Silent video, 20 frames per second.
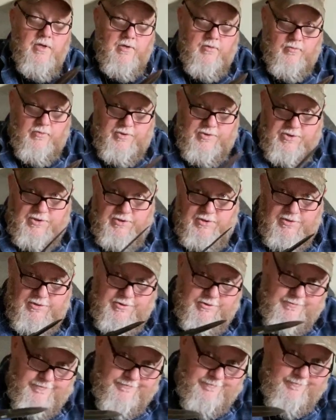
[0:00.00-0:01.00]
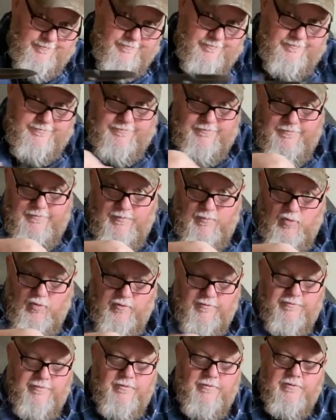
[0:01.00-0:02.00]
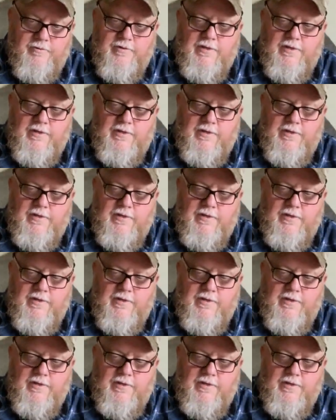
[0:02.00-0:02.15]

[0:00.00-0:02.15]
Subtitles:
which is more for